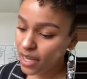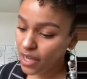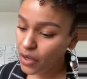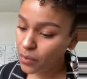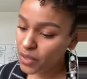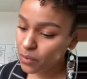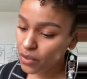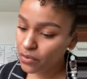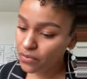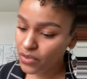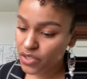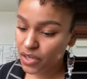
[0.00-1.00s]
Naomi
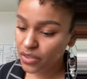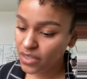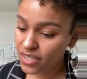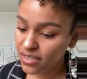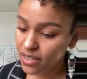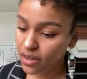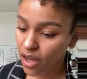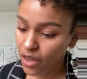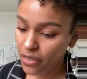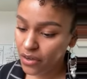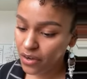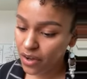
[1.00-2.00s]
Wolf, journalist and
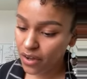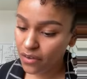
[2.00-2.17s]
author